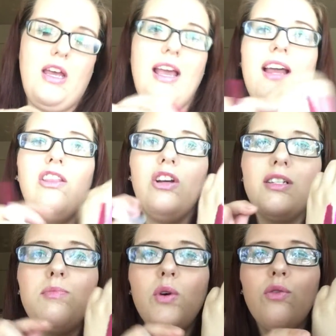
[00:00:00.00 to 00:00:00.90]
It
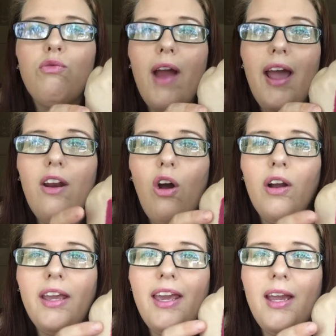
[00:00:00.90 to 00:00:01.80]
looks more red
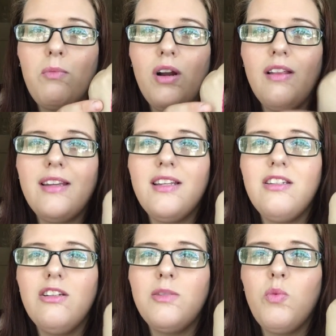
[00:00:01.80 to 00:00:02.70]
on camera. Like
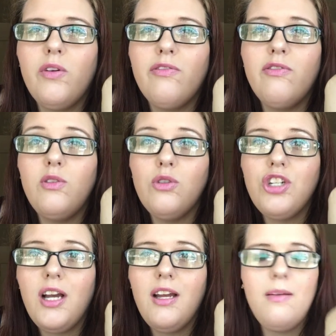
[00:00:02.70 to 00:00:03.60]
this looks more
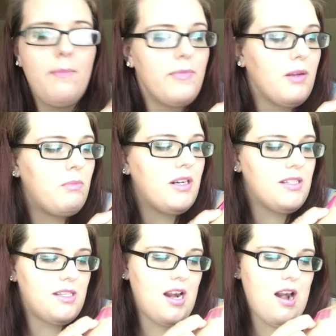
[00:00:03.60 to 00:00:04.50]
fuchsia, but
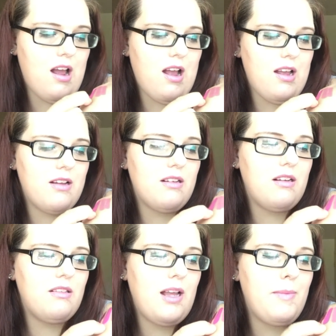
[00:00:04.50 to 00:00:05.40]
it's not
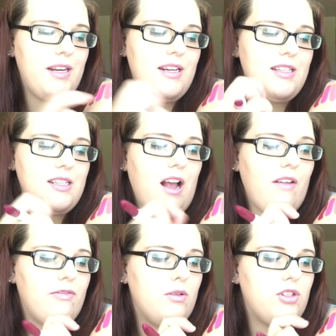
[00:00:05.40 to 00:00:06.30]
I mean, it has
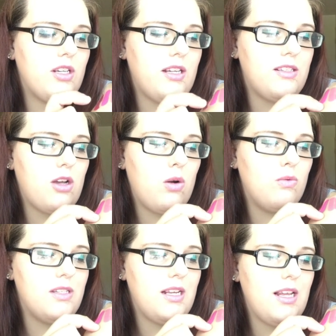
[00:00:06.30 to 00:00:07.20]
got fuchsia
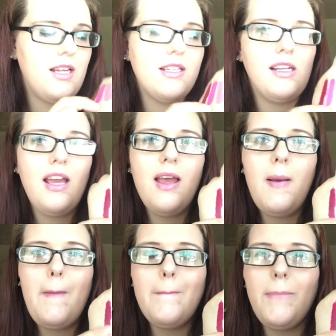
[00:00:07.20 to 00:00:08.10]
tones in it,
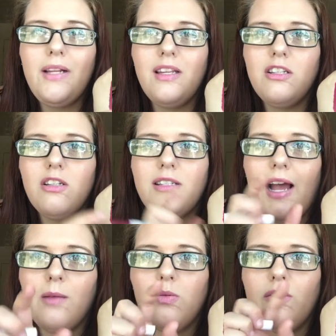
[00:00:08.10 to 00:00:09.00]
but this looks
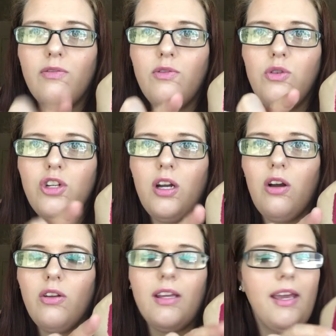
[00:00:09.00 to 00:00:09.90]
absolutely fuchsia
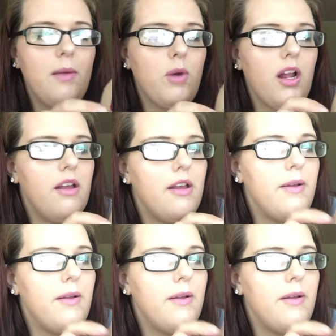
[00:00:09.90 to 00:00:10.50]
on the camera.